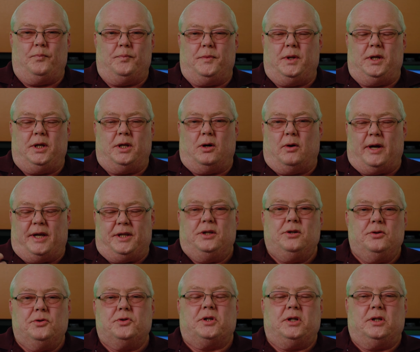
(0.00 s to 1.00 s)
and
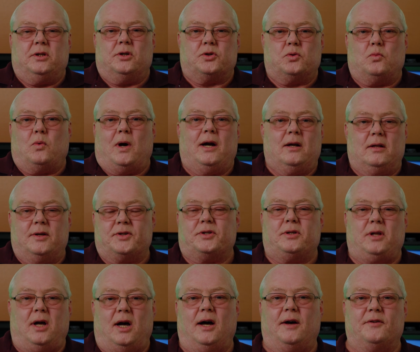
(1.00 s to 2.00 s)
using those wireless
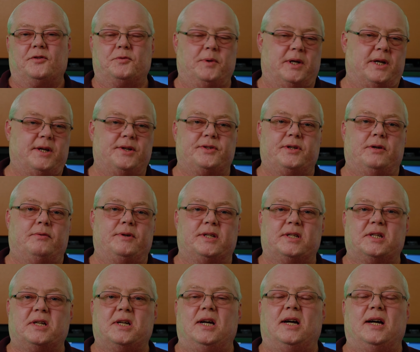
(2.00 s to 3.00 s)
lavs, because they
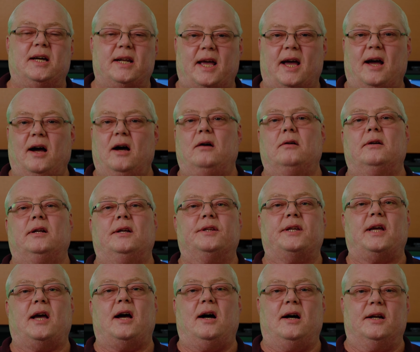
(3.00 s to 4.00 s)
always cut out and
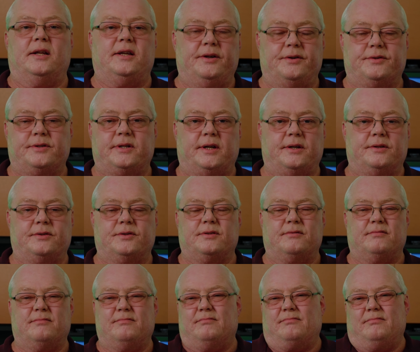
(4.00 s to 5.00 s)
the audio sounds
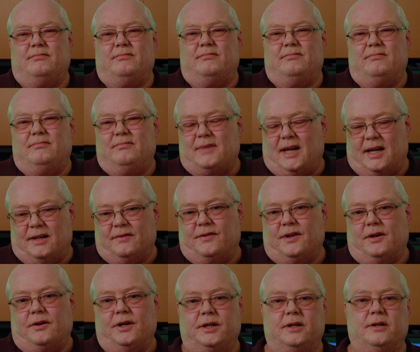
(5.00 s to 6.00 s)
not
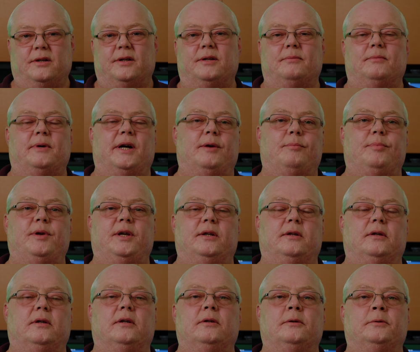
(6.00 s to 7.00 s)
very good, in my
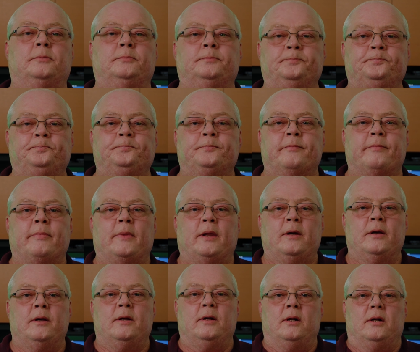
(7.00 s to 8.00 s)
opinion.
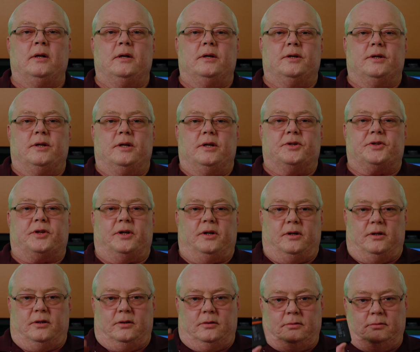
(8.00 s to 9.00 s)

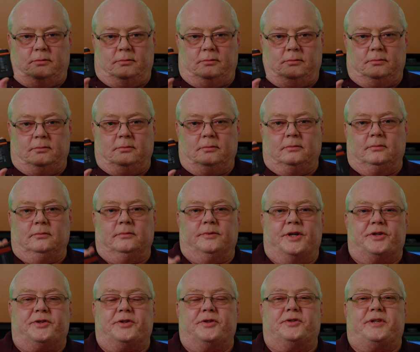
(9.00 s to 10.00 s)
So
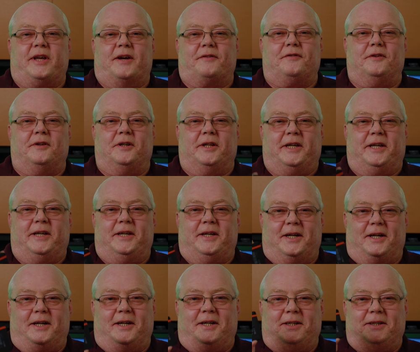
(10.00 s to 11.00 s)
this is definitely
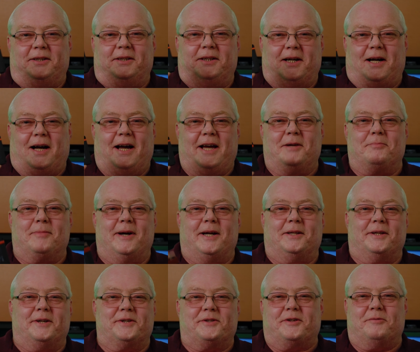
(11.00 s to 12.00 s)
high on my
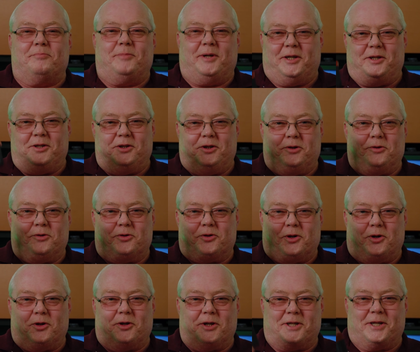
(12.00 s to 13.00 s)
list of being used
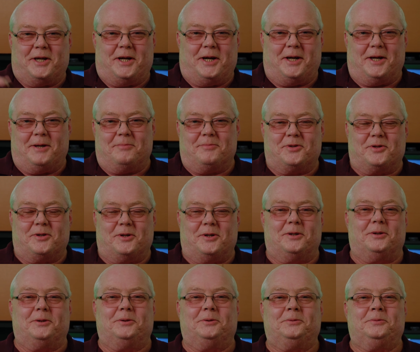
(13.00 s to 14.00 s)
all the time.
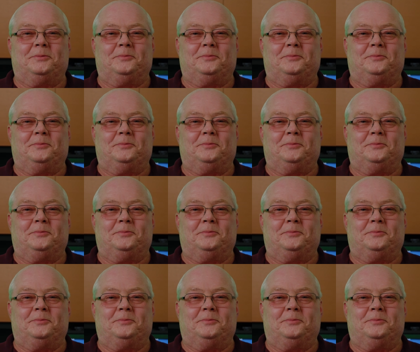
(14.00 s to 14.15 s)
So